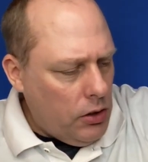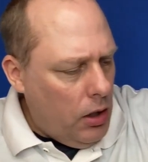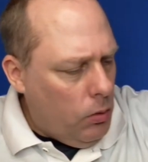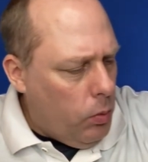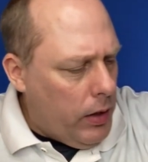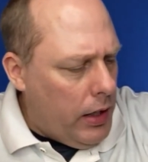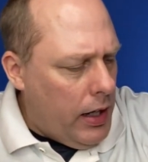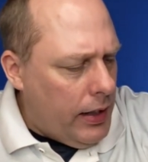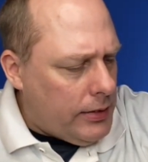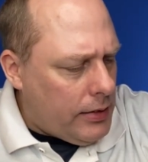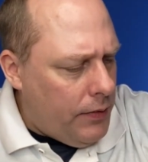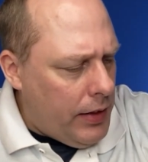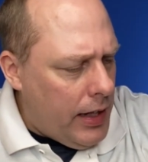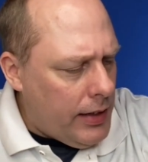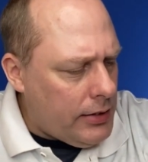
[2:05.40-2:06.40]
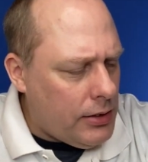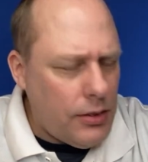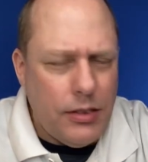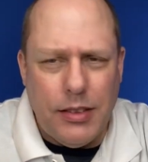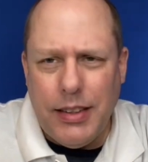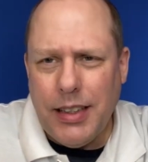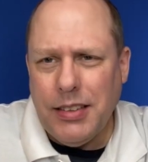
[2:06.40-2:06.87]
all really nice. I mean, that's
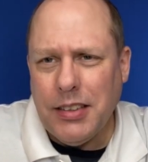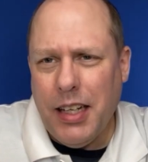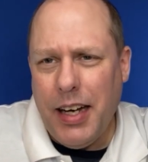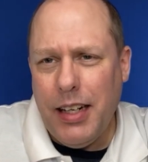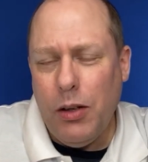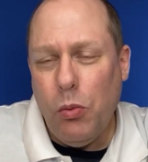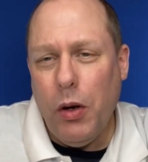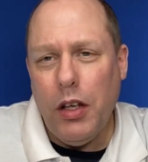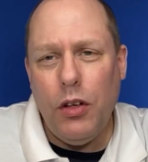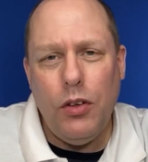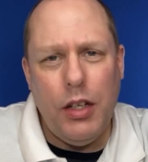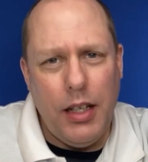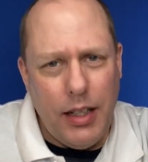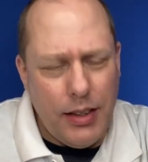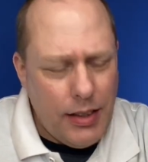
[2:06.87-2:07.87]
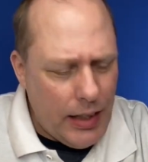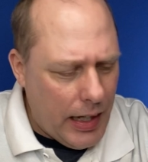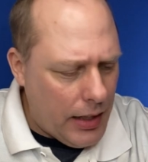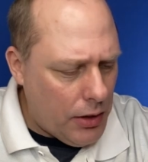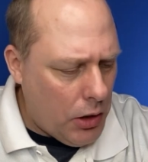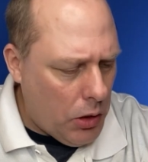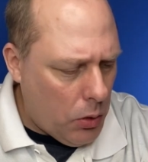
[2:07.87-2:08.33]
that's kind of what you need to
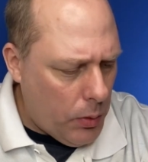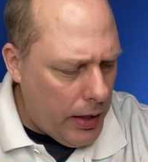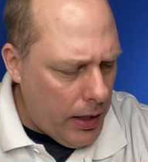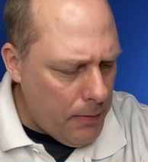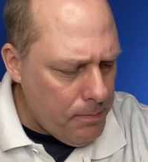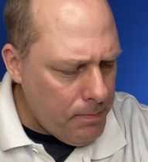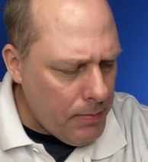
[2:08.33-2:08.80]
get going.